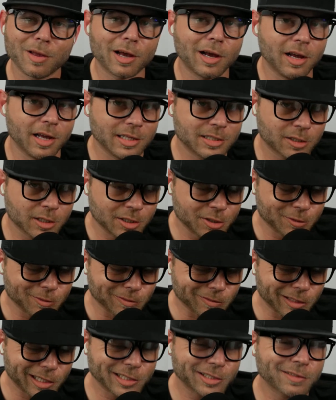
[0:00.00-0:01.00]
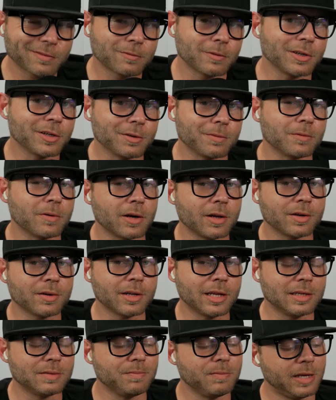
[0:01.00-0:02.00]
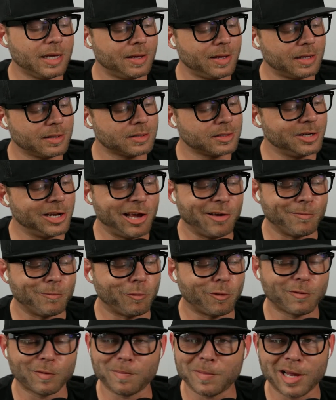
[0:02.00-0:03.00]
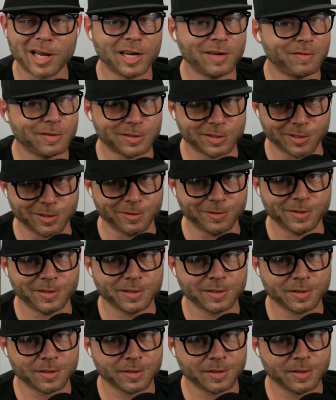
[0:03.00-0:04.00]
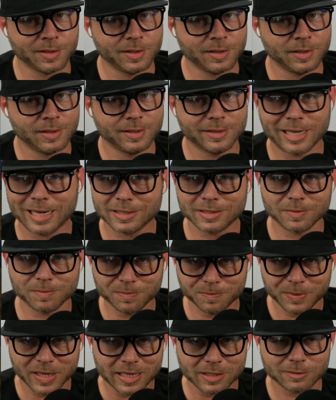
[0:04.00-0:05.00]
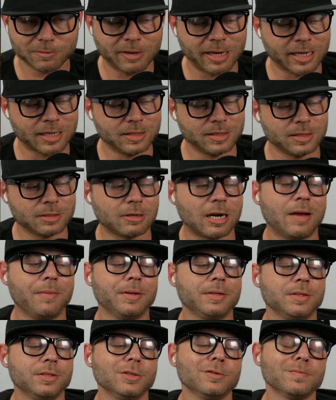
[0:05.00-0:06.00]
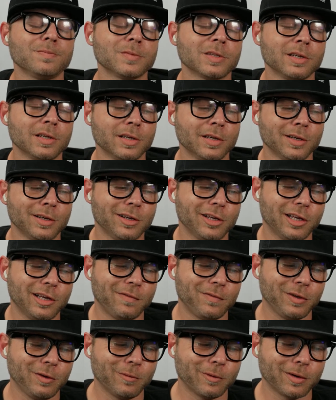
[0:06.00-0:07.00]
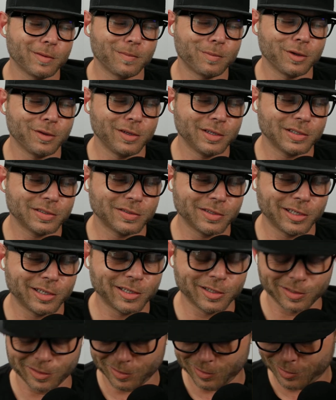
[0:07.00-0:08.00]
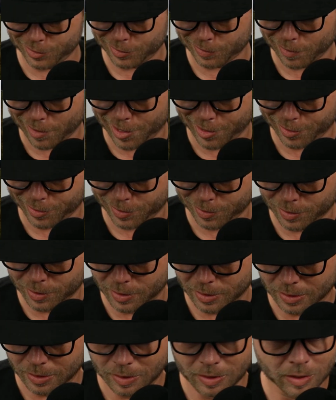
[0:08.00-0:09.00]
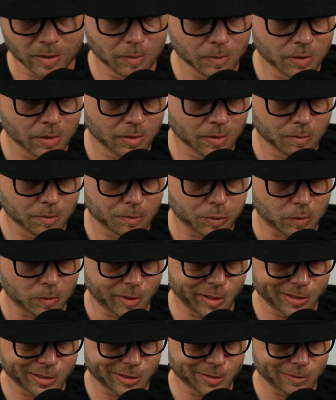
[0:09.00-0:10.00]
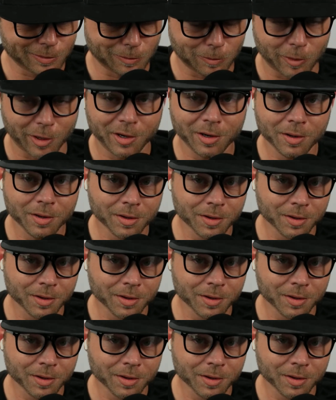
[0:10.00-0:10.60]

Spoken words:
it's going to do less of what you want. It's going to have more of a mind of its own. That's the best way I can describe it to you. If you were to put this thing to like 0.1,